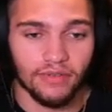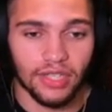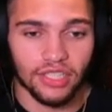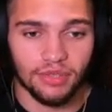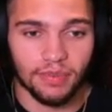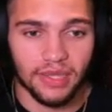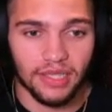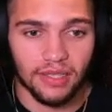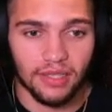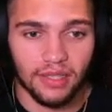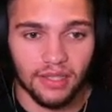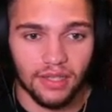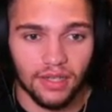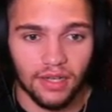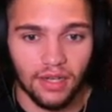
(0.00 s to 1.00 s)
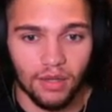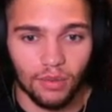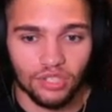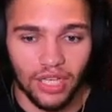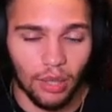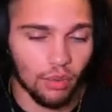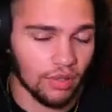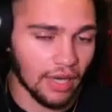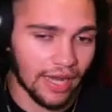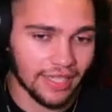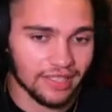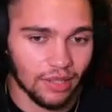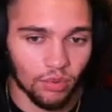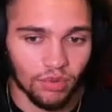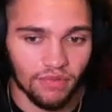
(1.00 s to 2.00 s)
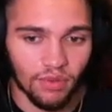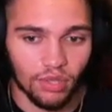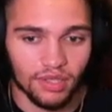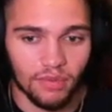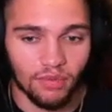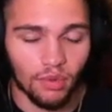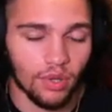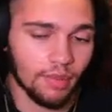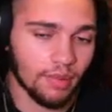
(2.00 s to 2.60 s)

HP, which I guess I wouldn't fault them for.